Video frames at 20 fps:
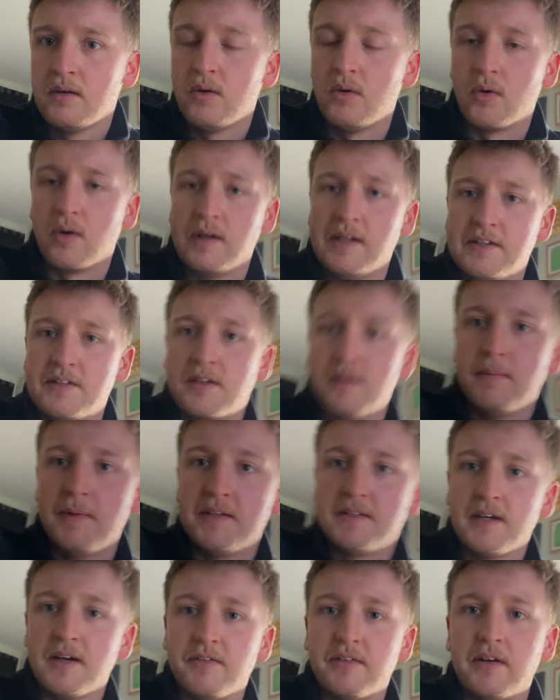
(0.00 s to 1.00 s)
Or I need to
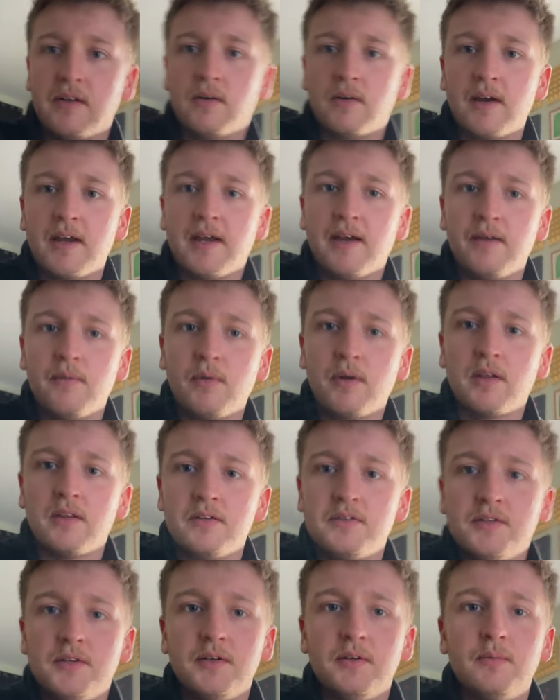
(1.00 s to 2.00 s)
commit to having long hair, one of
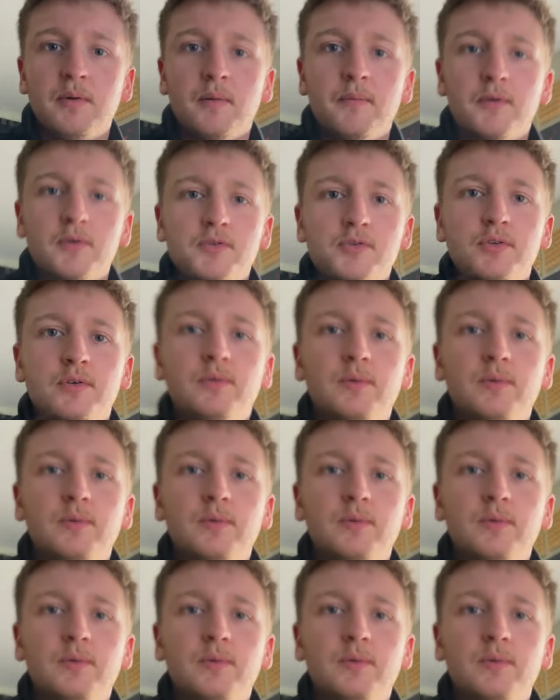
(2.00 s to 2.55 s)
the two, but I'm not sure